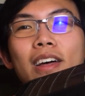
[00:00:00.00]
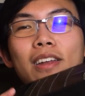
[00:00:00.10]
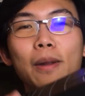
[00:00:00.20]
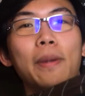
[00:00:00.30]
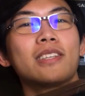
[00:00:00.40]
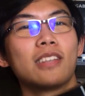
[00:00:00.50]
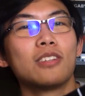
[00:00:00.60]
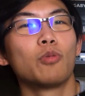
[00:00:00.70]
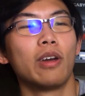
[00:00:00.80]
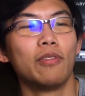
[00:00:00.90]
that makes
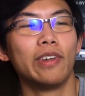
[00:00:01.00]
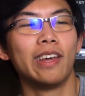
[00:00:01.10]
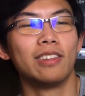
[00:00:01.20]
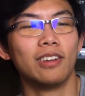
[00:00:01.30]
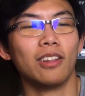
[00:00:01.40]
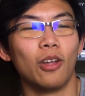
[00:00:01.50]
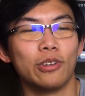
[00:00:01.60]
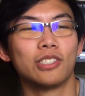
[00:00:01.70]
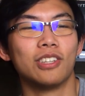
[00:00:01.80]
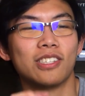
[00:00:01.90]
sense why Nvidia didn't
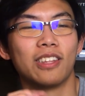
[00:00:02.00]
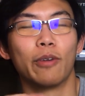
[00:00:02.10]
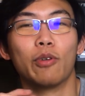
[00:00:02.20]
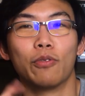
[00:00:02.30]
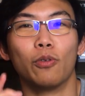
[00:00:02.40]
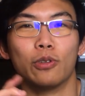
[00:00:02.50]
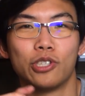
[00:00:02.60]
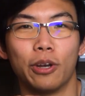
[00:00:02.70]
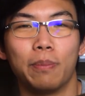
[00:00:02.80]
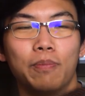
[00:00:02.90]
launch this thing with a full
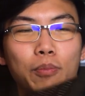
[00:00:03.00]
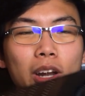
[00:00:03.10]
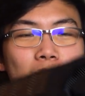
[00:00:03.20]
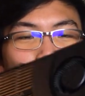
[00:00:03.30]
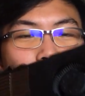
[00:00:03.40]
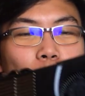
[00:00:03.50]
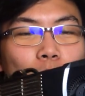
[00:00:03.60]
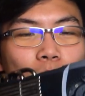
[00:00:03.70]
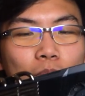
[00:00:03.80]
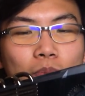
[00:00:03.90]
chip. But it's also
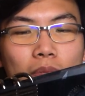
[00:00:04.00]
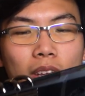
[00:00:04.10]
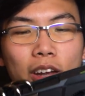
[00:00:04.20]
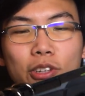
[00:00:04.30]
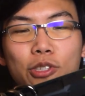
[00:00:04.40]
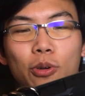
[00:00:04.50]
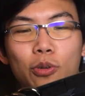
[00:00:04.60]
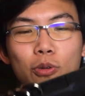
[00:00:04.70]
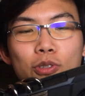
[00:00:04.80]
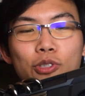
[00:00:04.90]
kind of show,
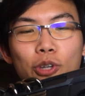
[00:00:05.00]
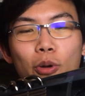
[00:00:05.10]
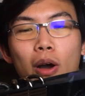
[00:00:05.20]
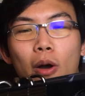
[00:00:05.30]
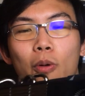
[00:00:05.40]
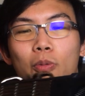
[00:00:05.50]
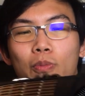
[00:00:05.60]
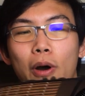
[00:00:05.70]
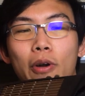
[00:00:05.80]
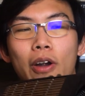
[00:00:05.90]
goes to show how
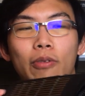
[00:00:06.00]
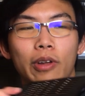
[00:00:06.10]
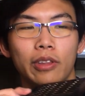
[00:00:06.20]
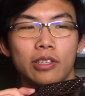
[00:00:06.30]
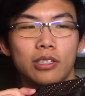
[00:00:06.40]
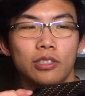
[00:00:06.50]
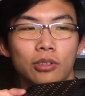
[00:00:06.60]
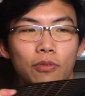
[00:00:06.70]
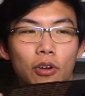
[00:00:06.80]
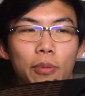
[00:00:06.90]
power hungry this
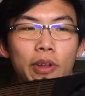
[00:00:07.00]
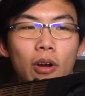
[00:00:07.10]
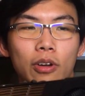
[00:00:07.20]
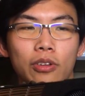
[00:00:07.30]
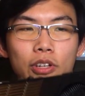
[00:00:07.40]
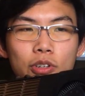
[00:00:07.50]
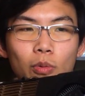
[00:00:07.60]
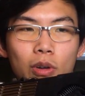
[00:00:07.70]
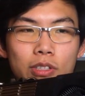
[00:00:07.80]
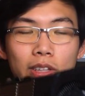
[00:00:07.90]
Fermi architecture
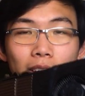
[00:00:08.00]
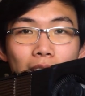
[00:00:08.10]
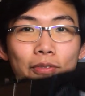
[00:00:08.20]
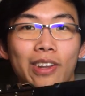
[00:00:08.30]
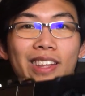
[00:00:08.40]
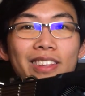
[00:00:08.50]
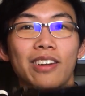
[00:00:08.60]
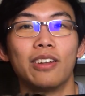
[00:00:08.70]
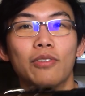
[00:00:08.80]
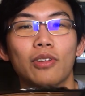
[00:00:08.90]
was, that Nvidia
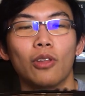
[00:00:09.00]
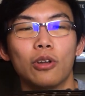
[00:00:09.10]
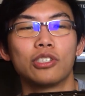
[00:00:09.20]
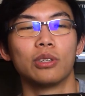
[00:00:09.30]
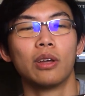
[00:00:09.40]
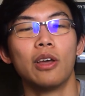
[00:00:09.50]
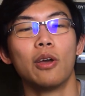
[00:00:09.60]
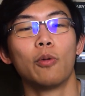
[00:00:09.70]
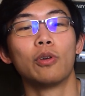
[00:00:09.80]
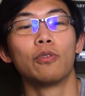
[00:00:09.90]
didn't even launch it
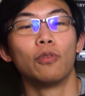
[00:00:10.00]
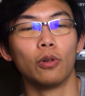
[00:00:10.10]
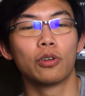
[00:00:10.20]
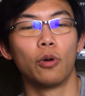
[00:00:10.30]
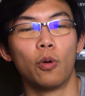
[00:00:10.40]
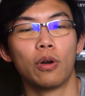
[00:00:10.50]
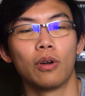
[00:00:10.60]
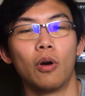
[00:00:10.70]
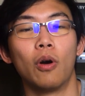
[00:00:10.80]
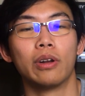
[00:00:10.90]
with a full core
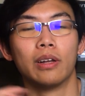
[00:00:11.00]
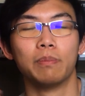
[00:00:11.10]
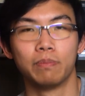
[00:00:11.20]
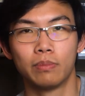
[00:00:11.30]
on a